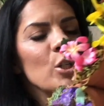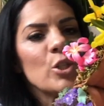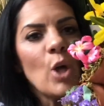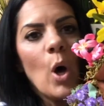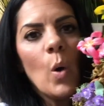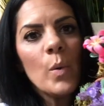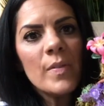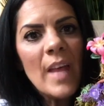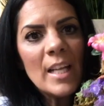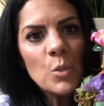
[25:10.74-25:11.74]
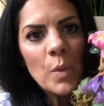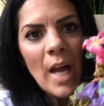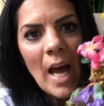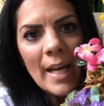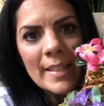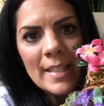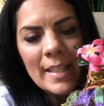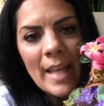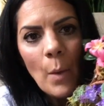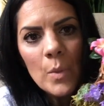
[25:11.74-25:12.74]
So that's what I
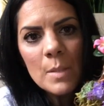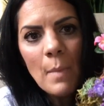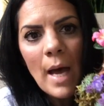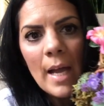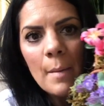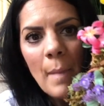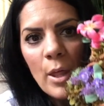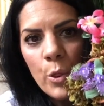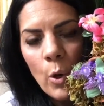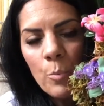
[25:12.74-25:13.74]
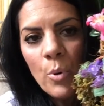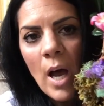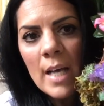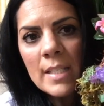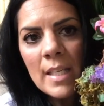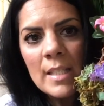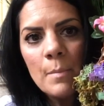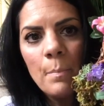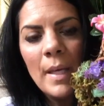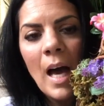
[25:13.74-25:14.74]
did. That was my thought
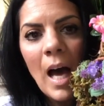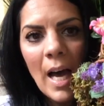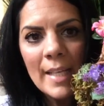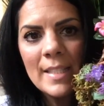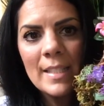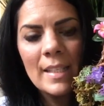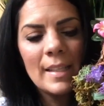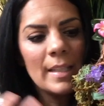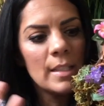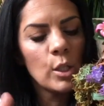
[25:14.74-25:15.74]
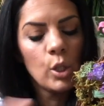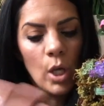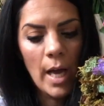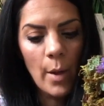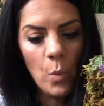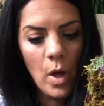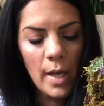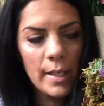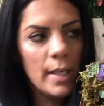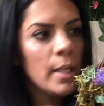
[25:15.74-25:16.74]
process behind it. That's the look I
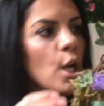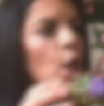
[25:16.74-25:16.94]
wanted.